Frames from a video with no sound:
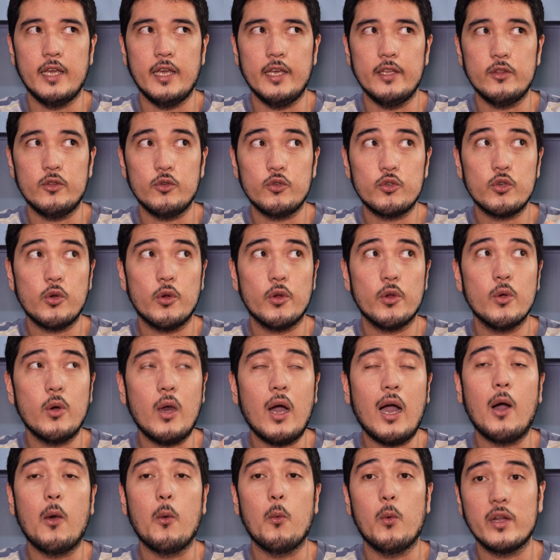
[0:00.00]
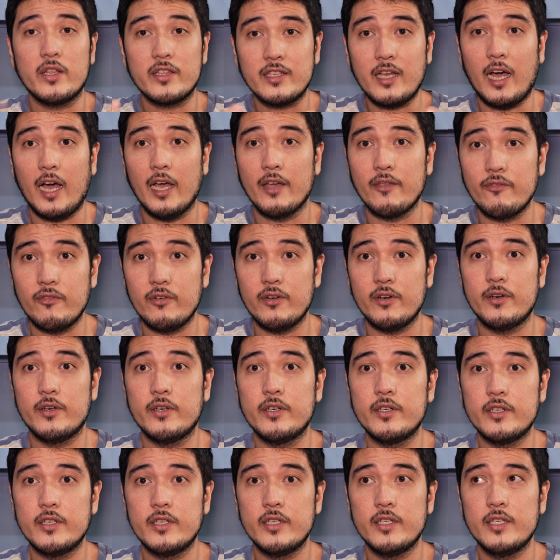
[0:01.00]
and to show you what I've
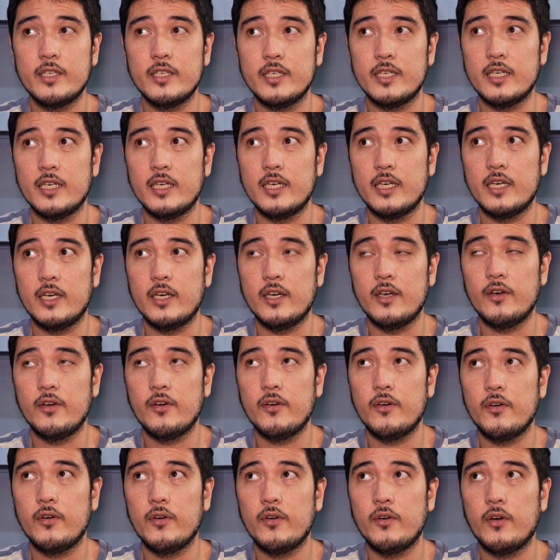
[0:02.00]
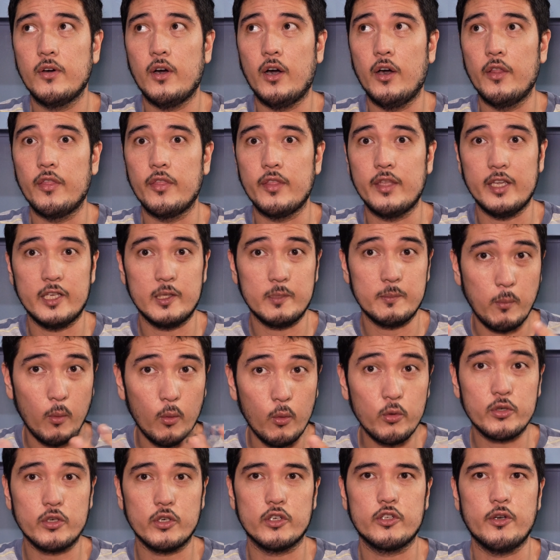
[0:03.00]
learned on the
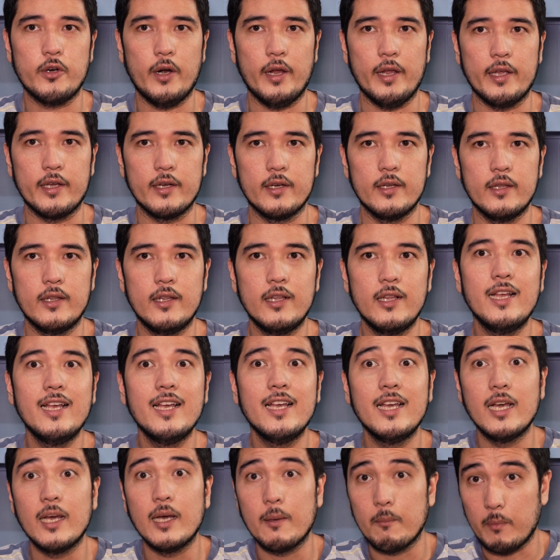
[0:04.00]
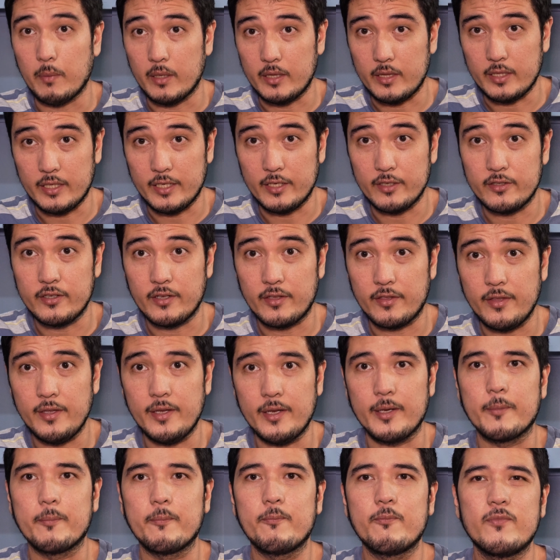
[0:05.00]
exposure triangle. Here's the
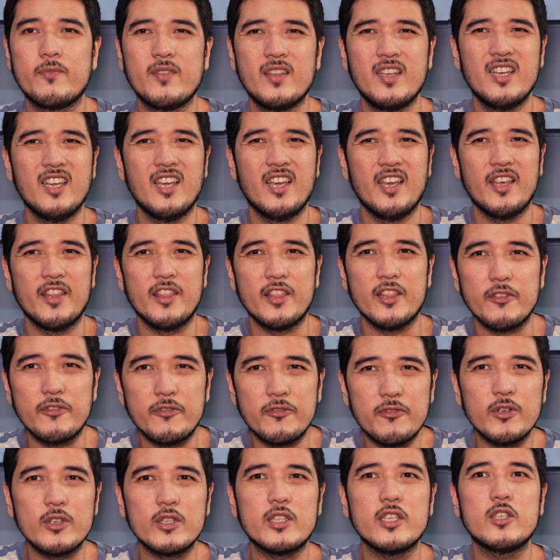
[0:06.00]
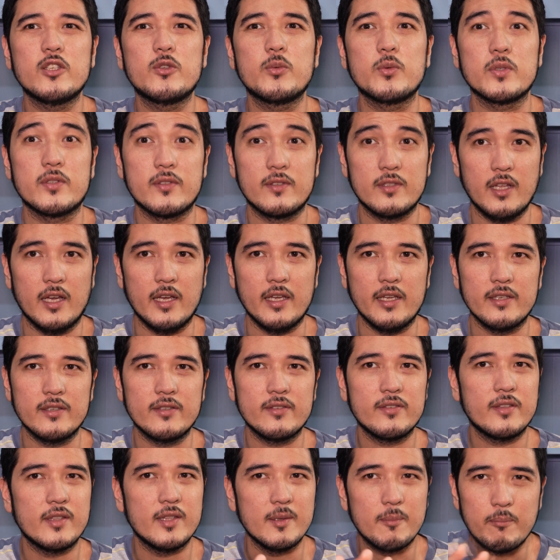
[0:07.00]
thing, the footage was
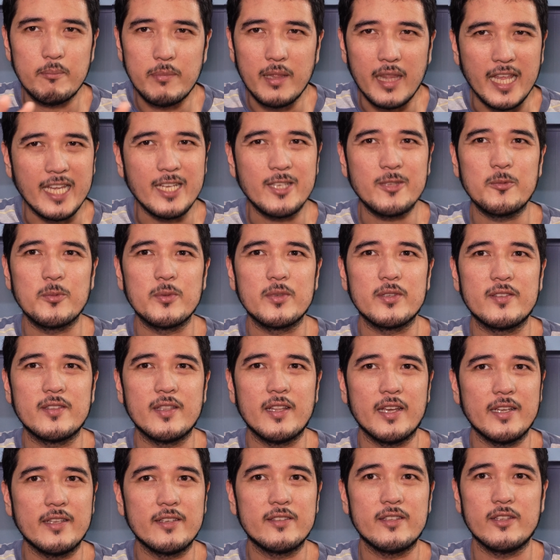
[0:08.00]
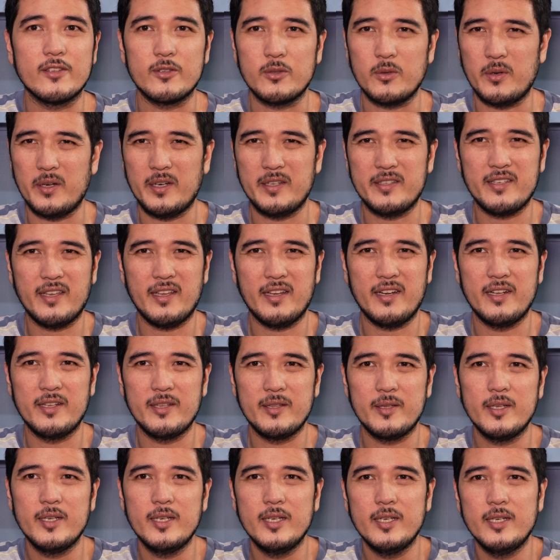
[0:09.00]
nice, the place was nice, and so I
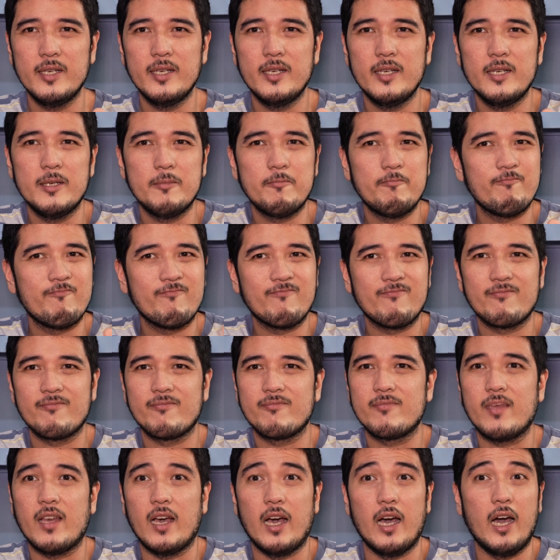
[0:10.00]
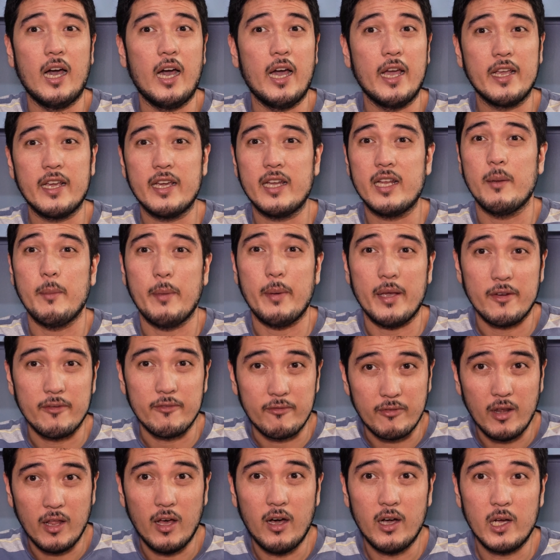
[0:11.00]
decided I gotta make a
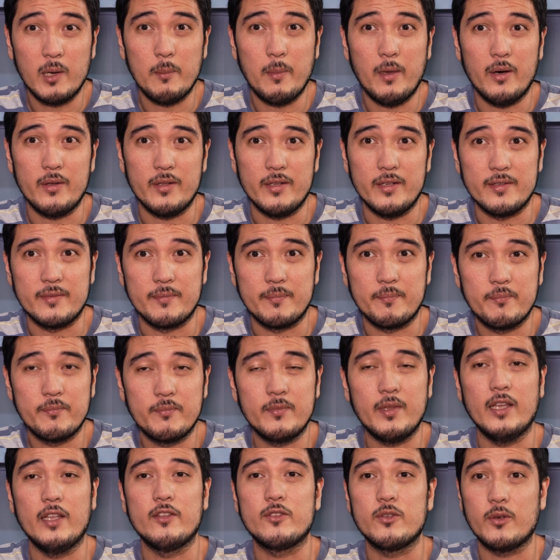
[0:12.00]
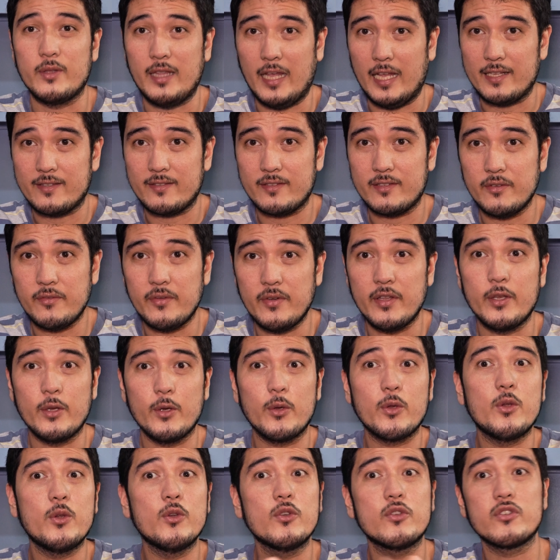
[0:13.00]
vlog about it. And so that's the
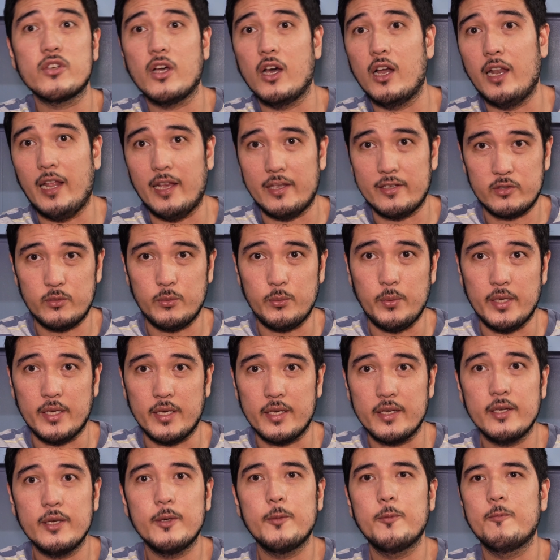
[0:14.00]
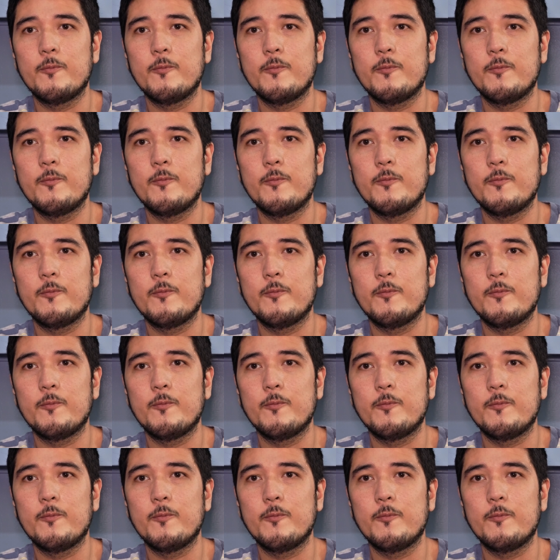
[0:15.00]
video you saw last week.